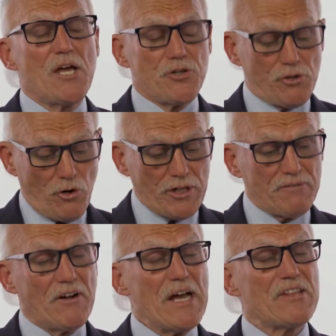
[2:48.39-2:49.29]
you're going to
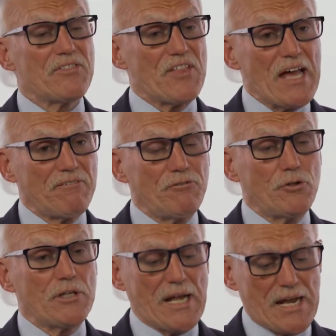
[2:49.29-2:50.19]
find that that
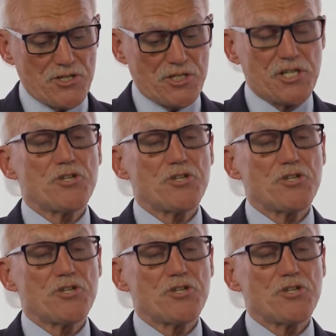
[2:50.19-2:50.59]
foot has